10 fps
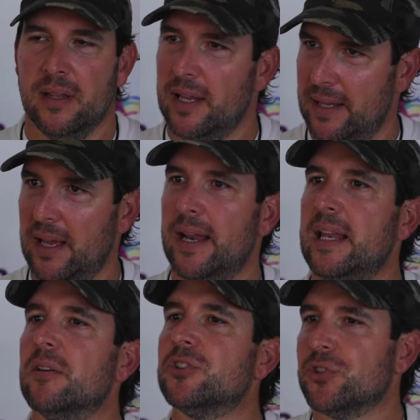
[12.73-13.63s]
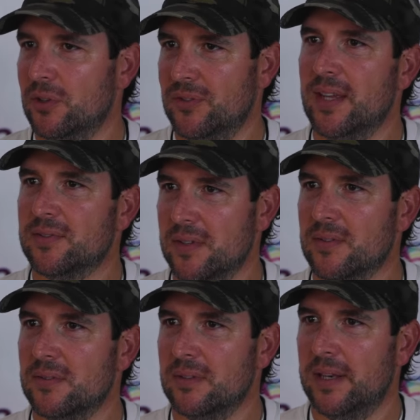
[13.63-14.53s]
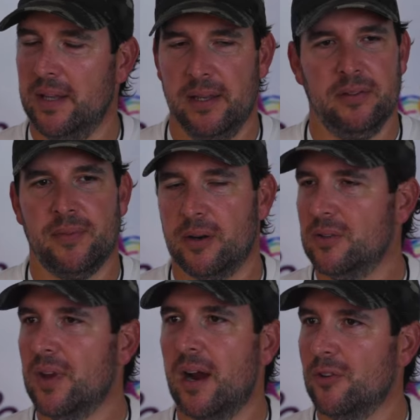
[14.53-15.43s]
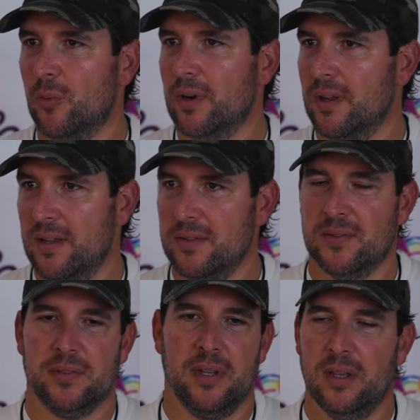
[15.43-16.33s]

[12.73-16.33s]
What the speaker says: Kind of hit it a certain distance, and he's very dialed on where it is.